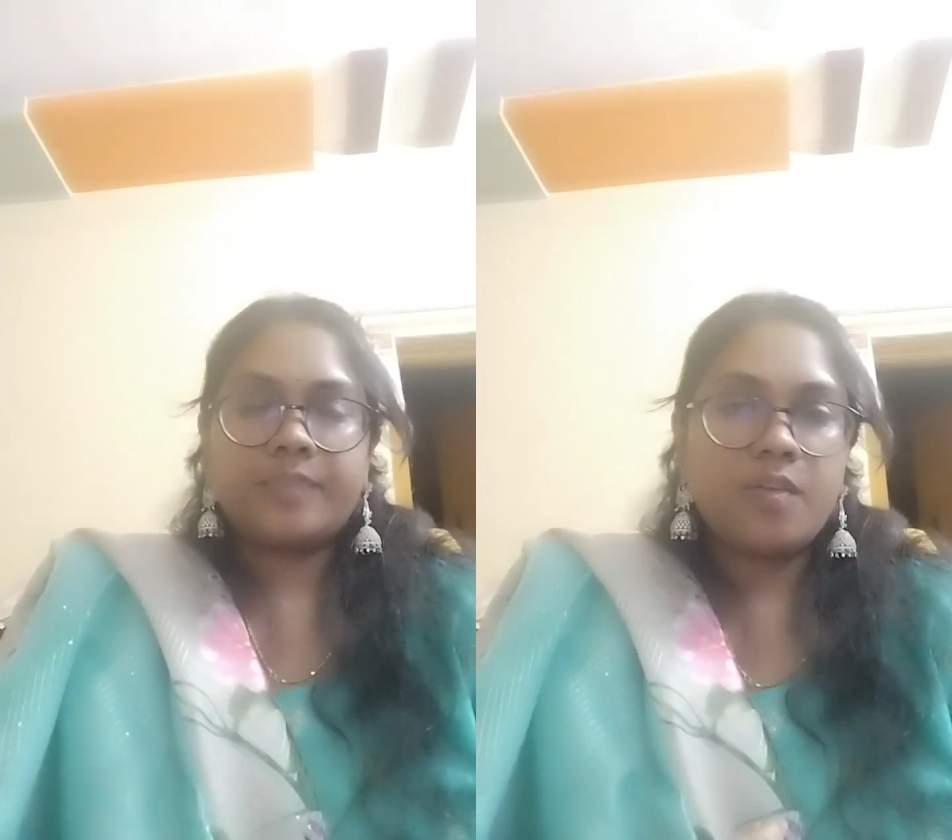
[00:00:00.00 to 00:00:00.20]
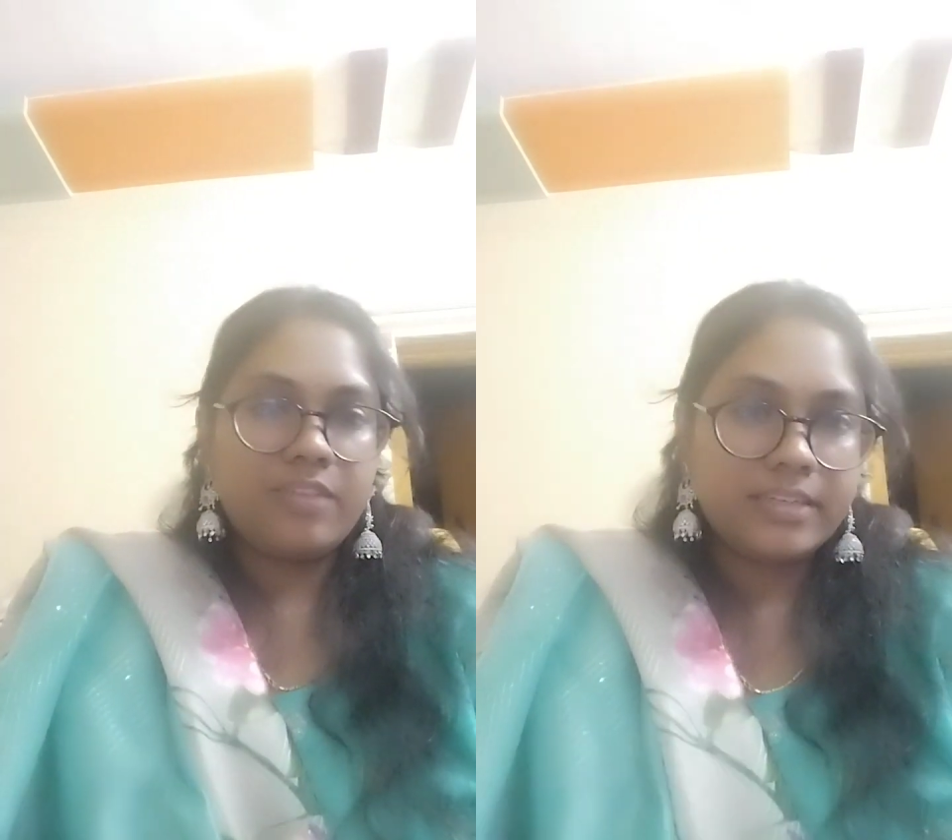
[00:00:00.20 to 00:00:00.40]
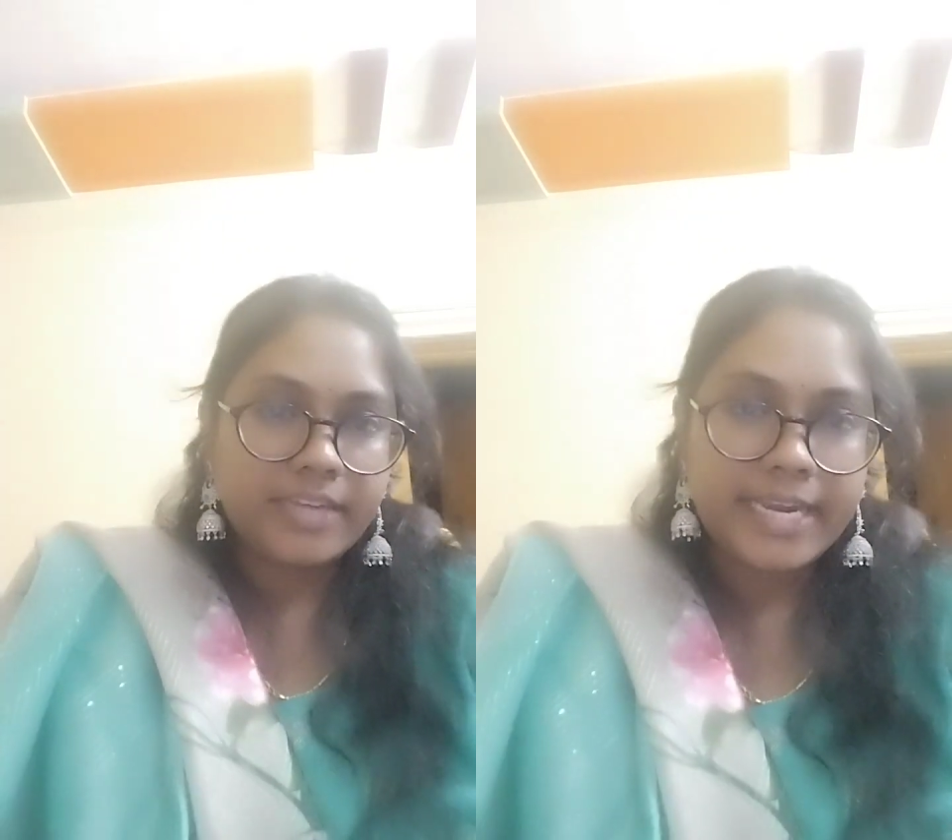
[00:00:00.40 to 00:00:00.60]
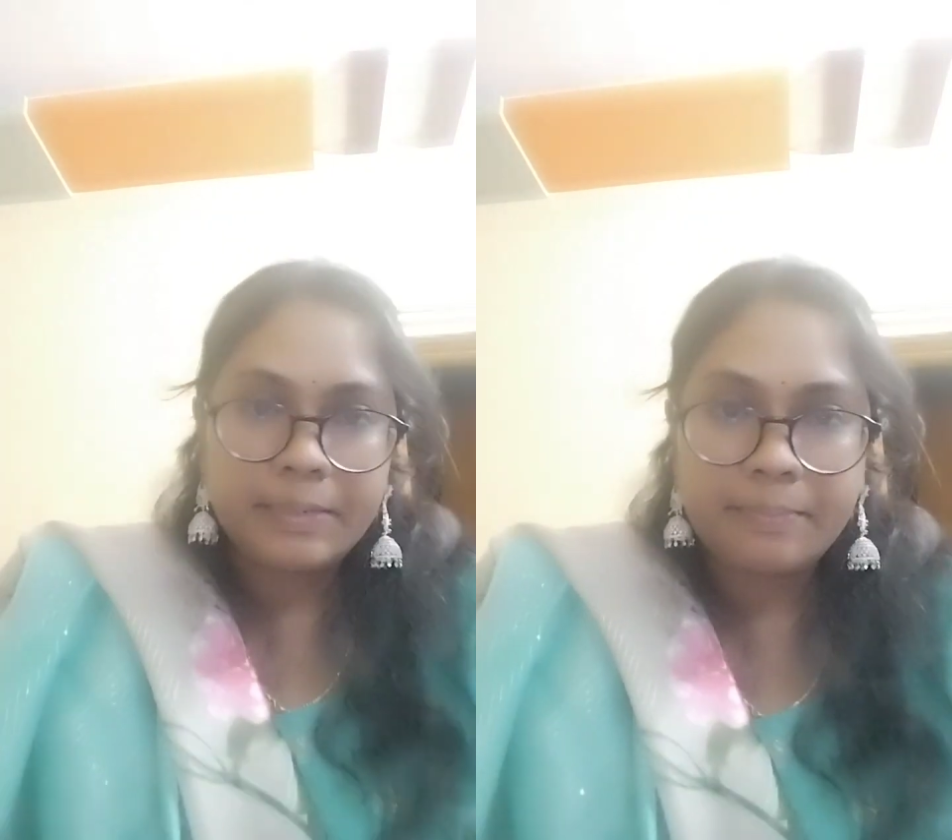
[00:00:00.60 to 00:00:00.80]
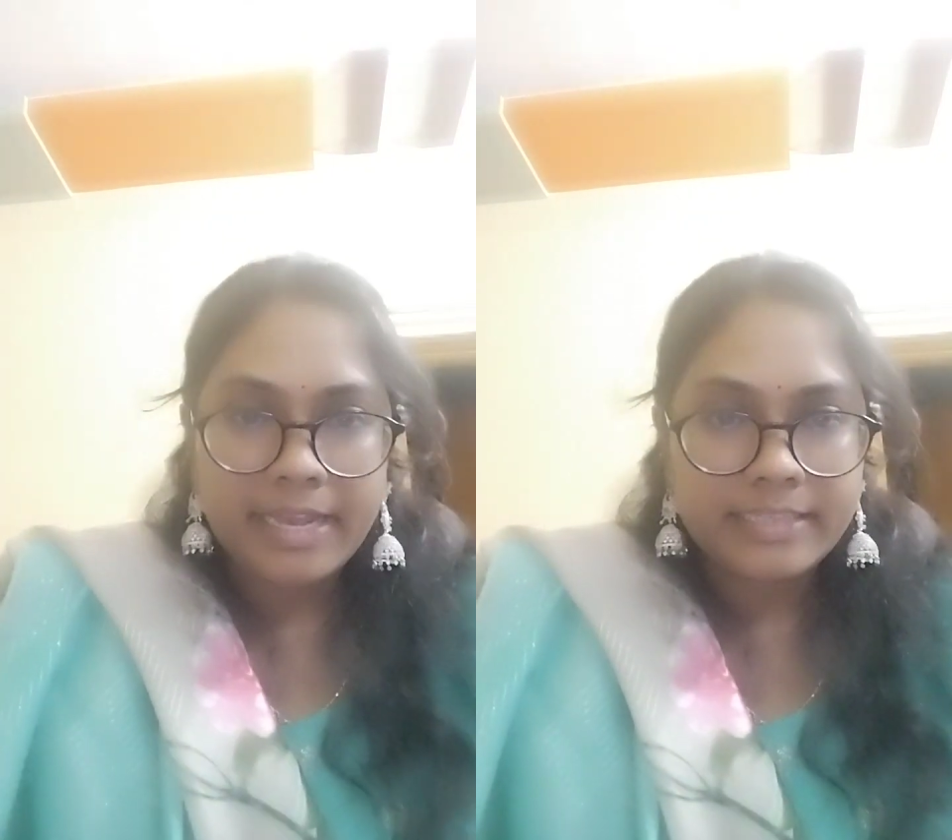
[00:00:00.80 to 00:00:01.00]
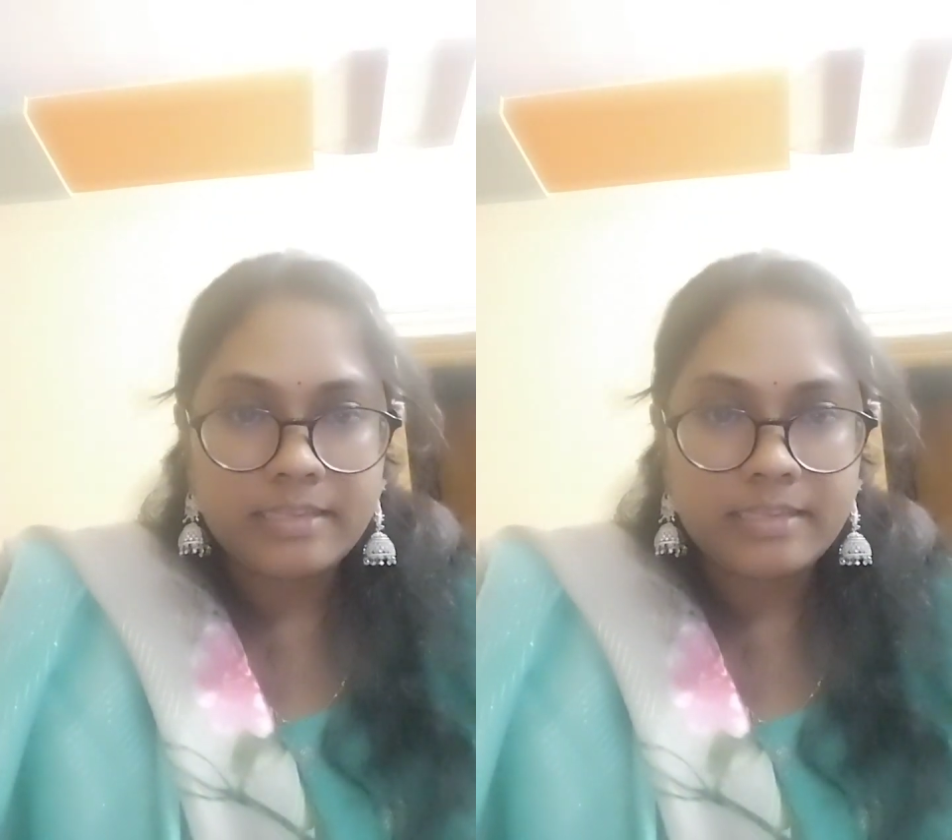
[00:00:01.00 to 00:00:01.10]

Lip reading: while riding bikes